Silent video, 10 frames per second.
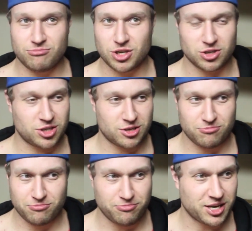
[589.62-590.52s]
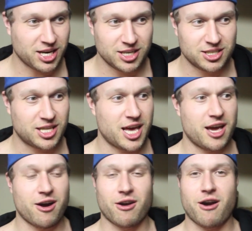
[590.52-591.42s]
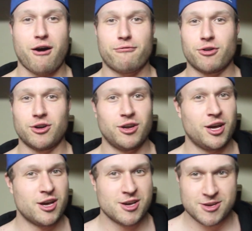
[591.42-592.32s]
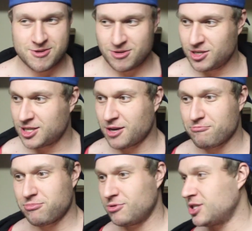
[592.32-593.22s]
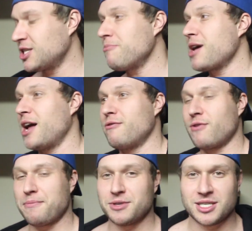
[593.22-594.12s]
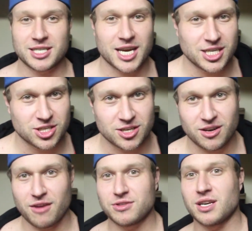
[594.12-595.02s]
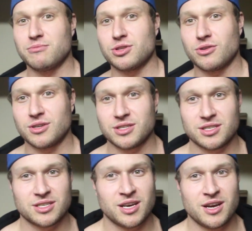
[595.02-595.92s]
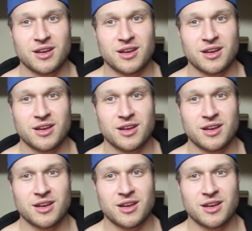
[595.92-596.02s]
just because they are offered some kind of representation of some sorts.